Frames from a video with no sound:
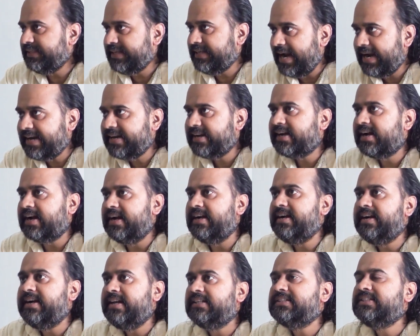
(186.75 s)
Dead
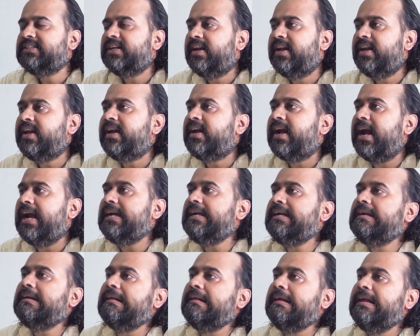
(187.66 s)
conditioning
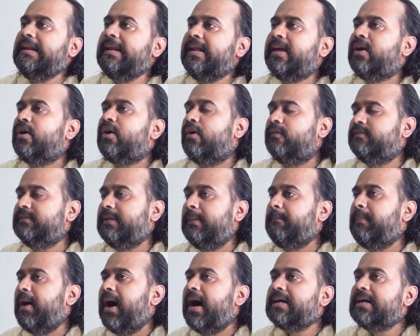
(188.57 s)
and training of
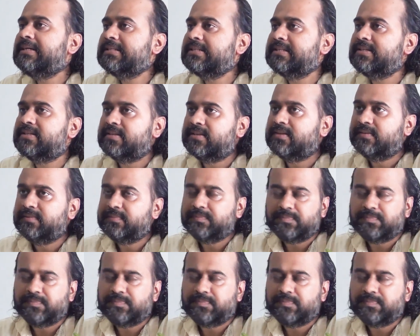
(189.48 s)
the past.